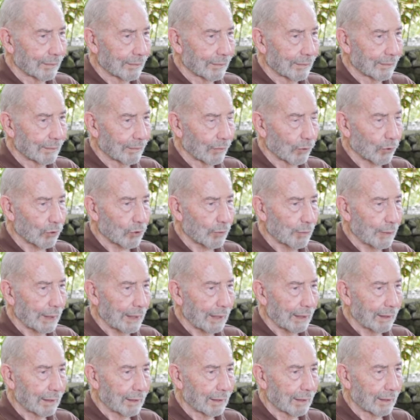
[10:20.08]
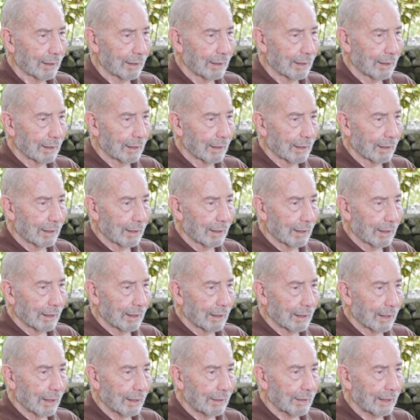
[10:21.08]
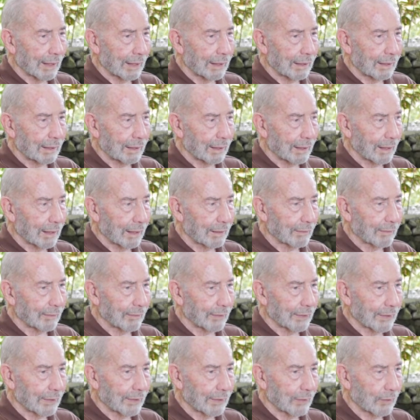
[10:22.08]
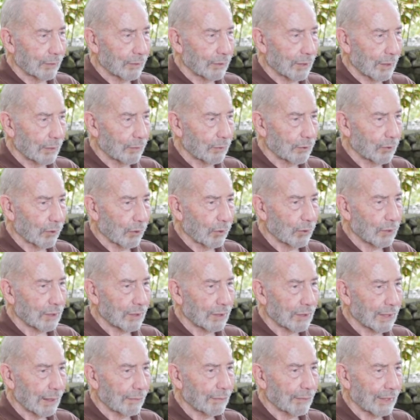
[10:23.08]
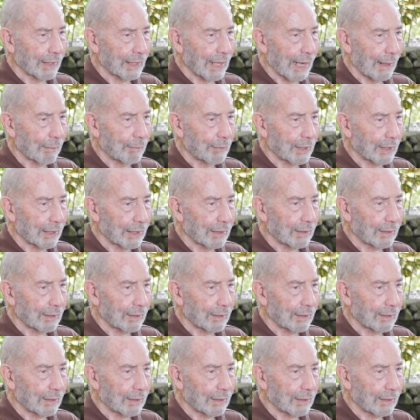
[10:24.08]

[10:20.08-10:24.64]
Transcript: Moresby, and then it was always something happening,